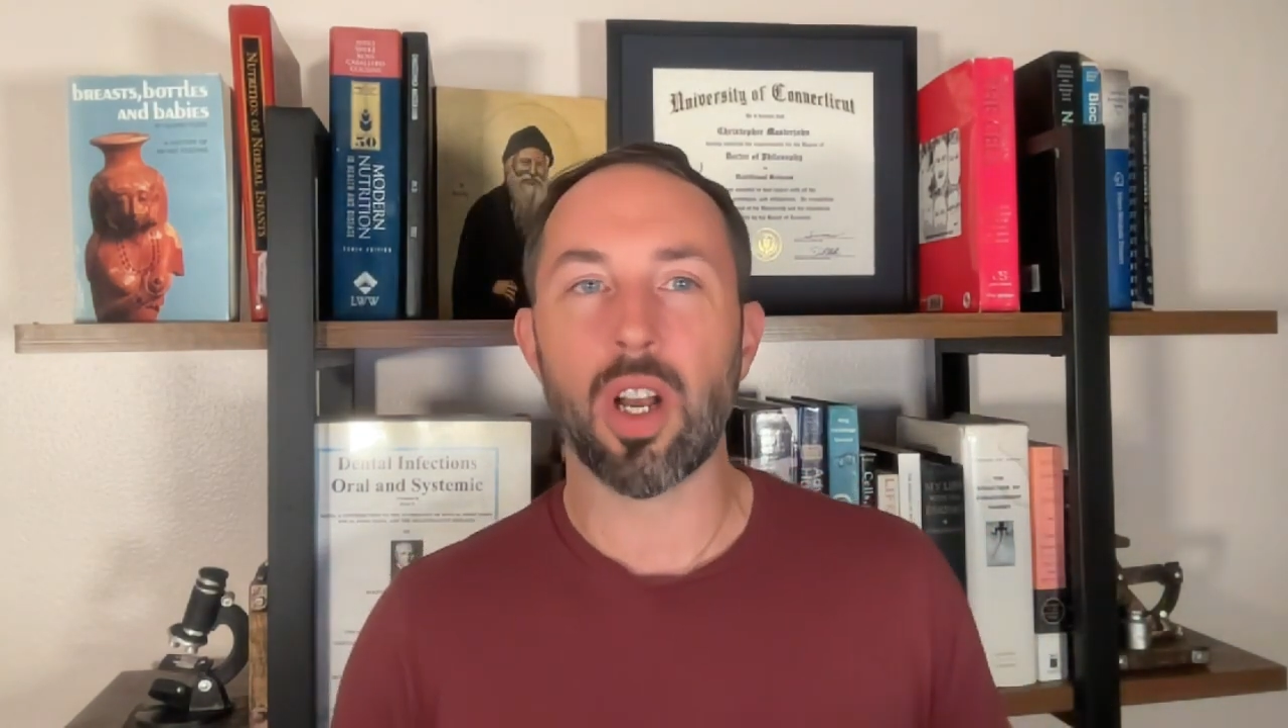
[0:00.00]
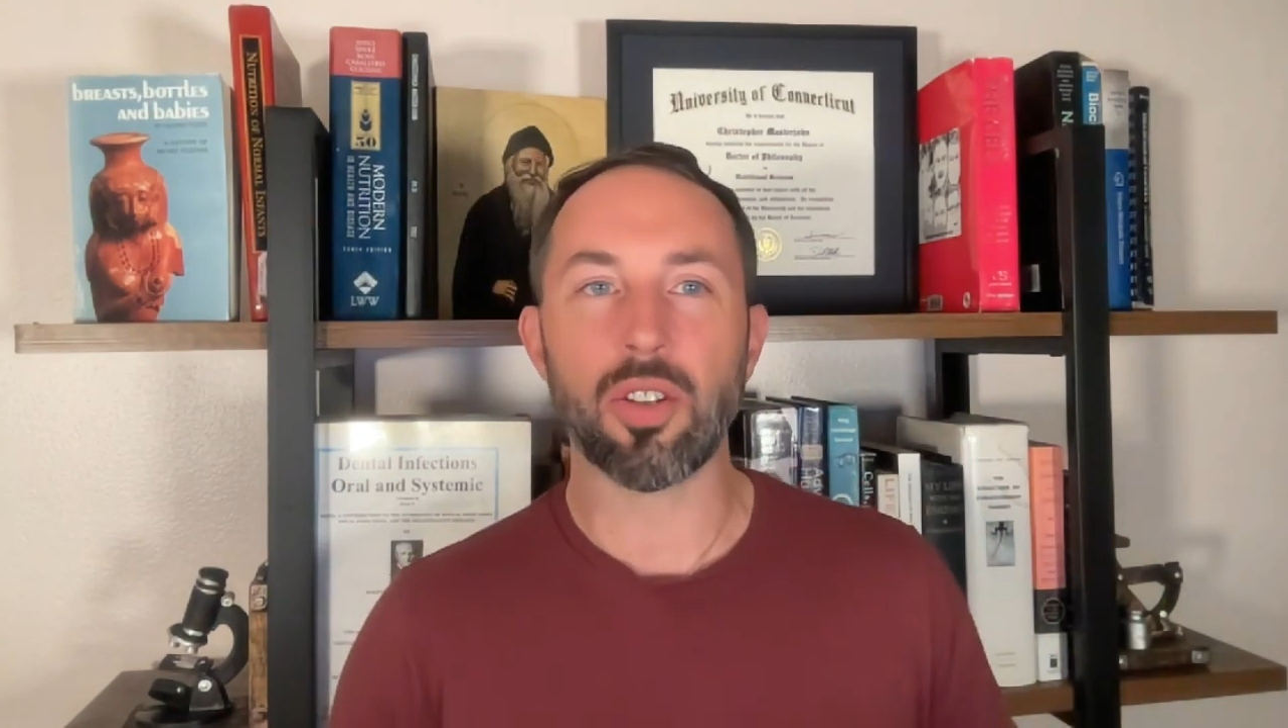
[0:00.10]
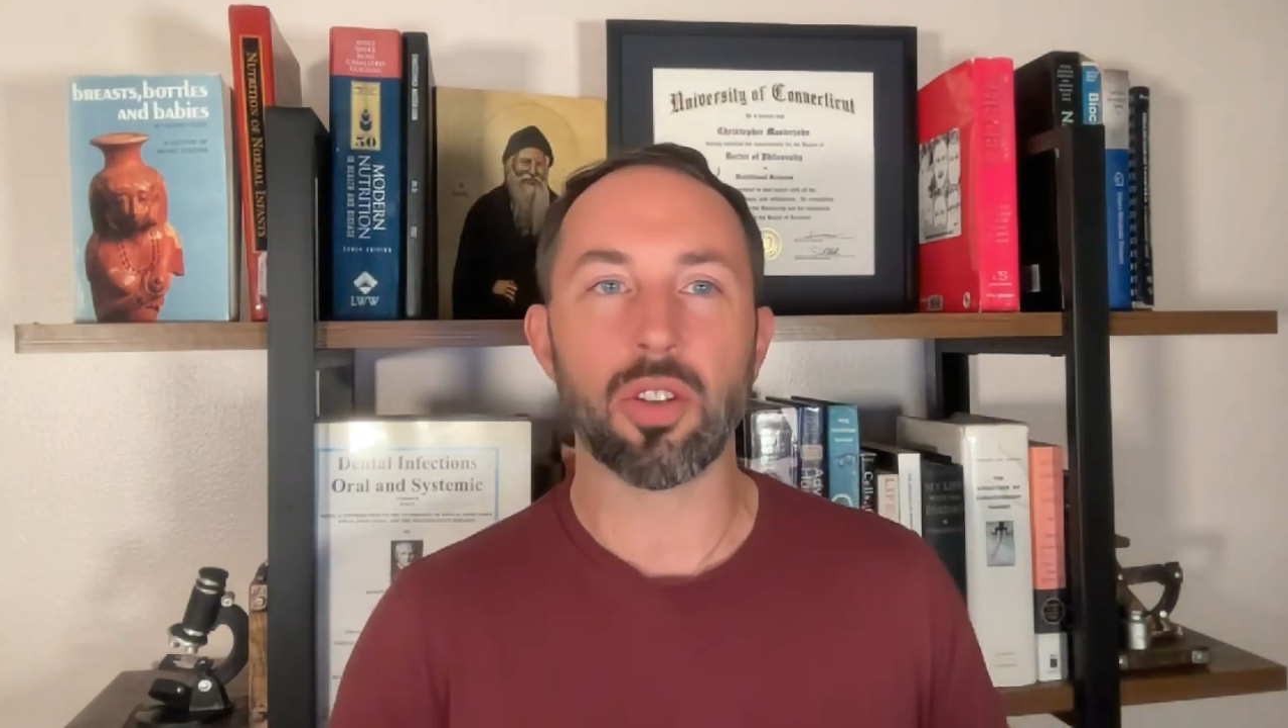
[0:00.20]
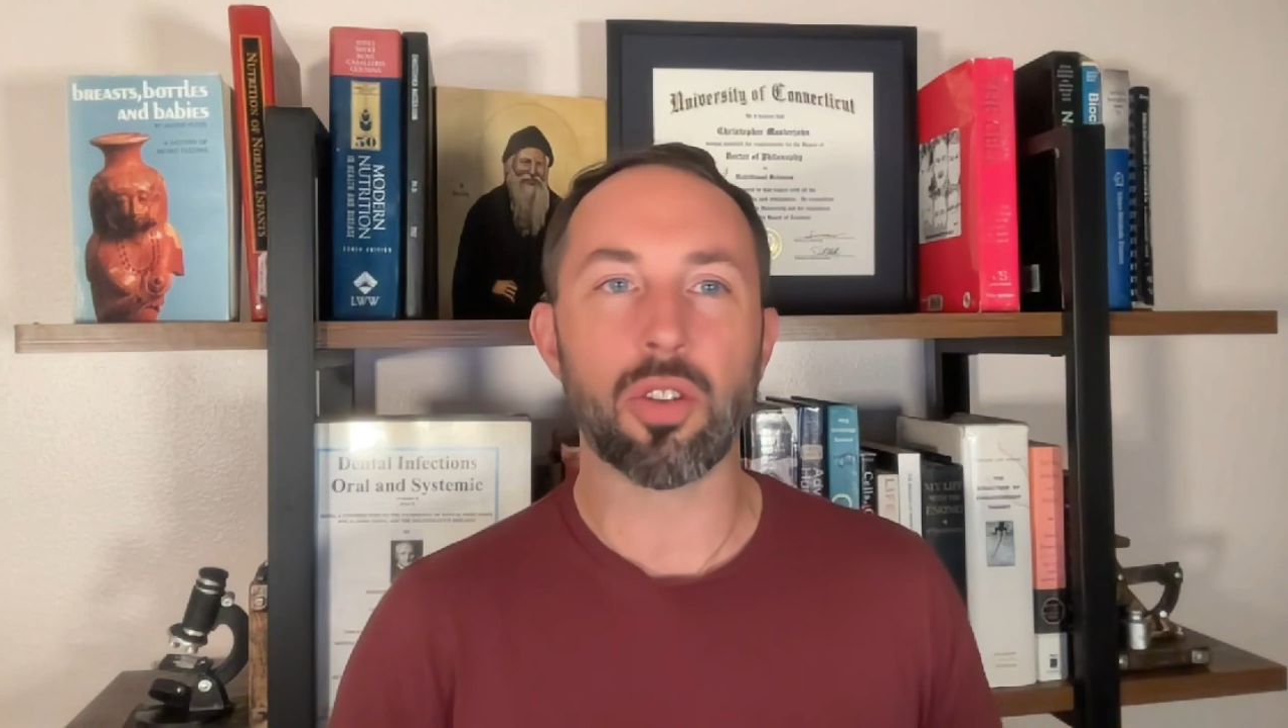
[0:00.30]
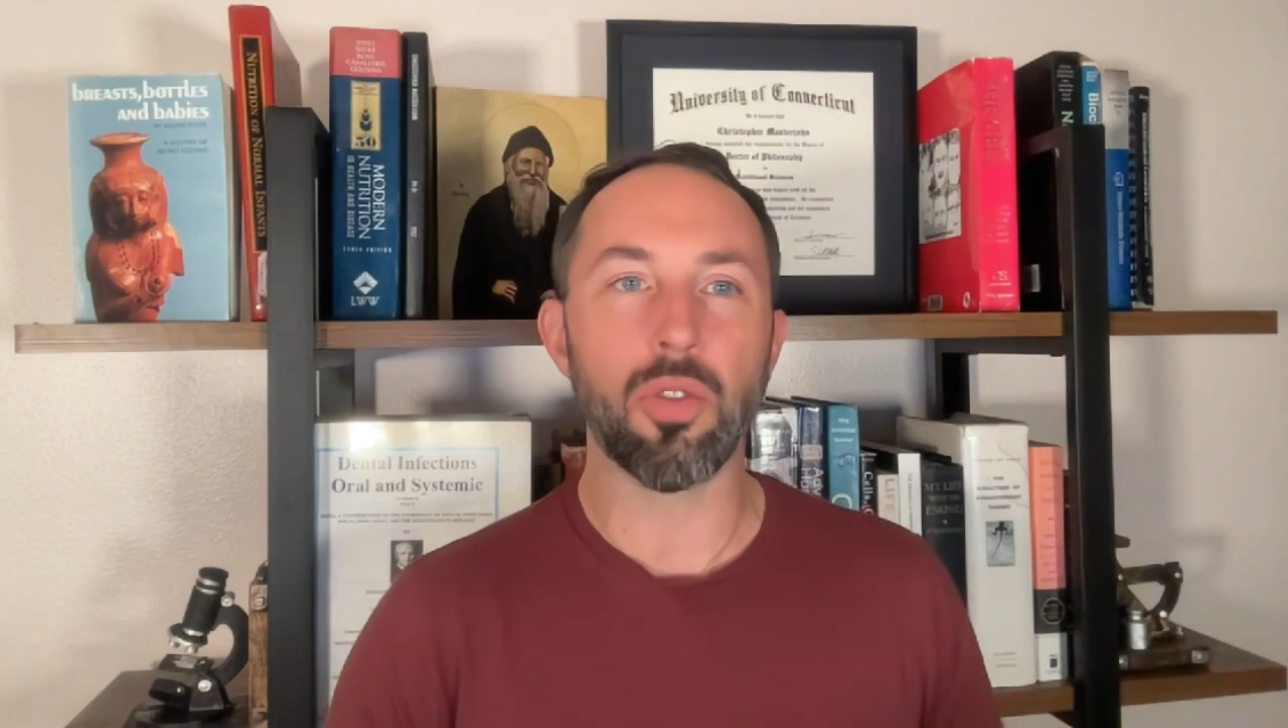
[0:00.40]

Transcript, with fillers: not just